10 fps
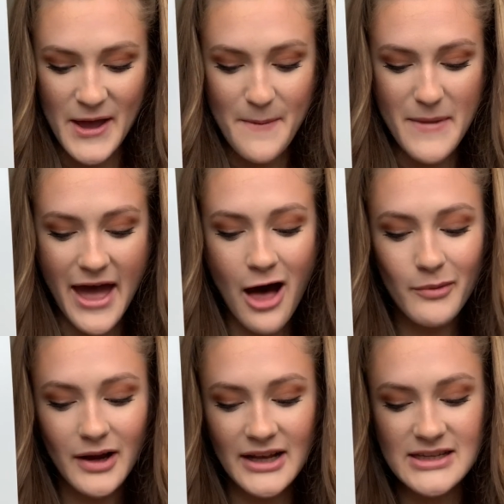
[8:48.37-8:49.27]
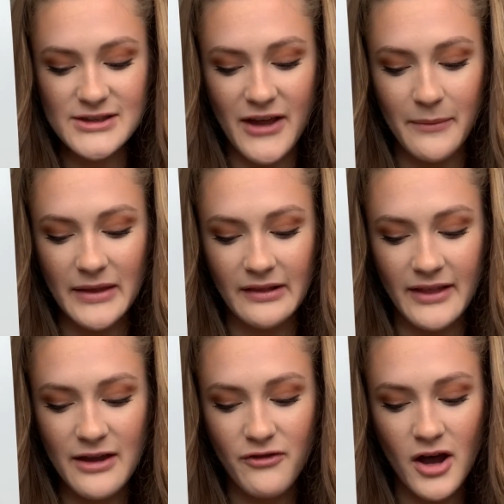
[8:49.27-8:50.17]
but Albert and his family
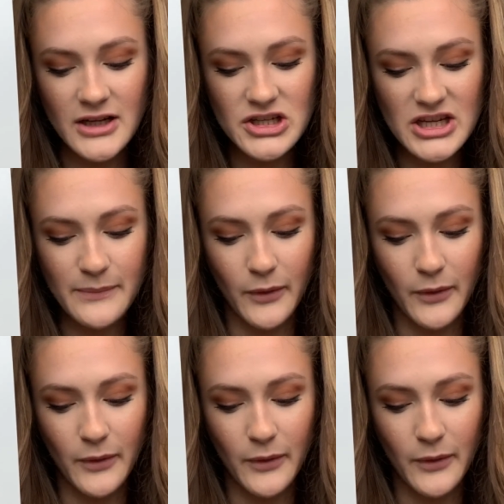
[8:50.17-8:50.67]
live on a sheep